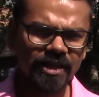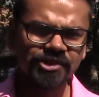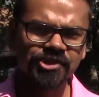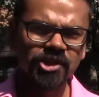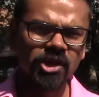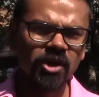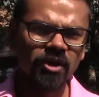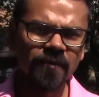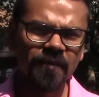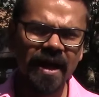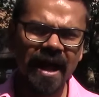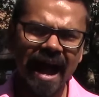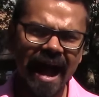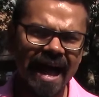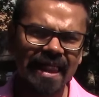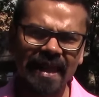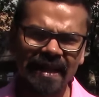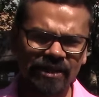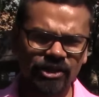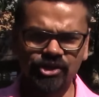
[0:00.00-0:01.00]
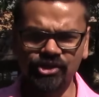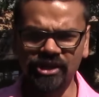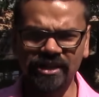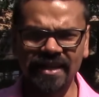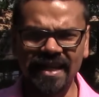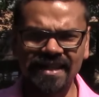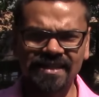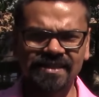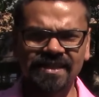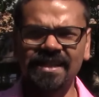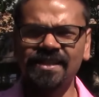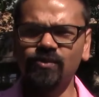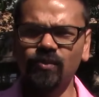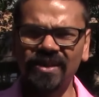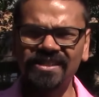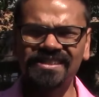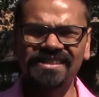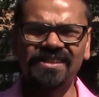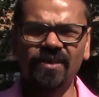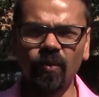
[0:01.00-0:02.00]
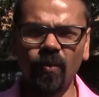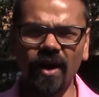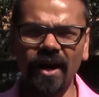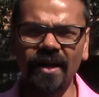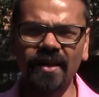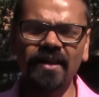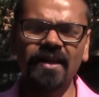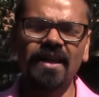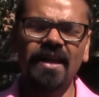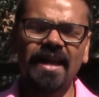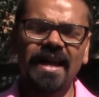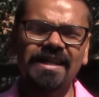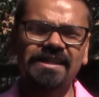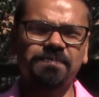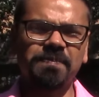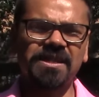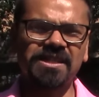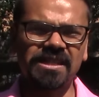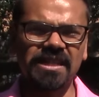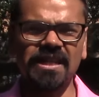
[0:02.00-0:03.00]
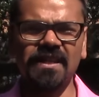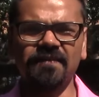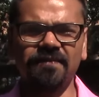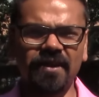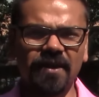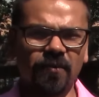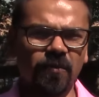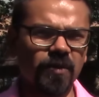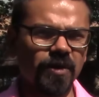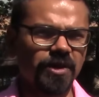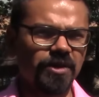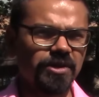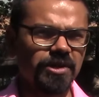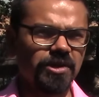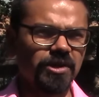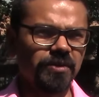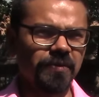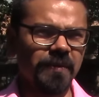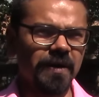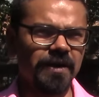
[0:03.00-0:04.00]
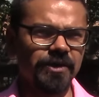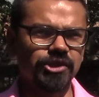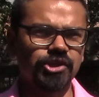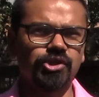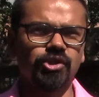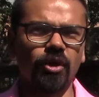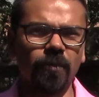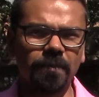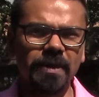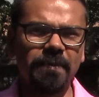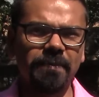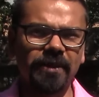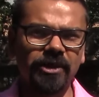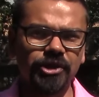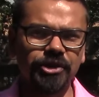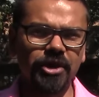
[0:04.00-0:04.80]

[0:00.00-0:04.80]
So I like using case studies once in a while, especially if I want to, show people,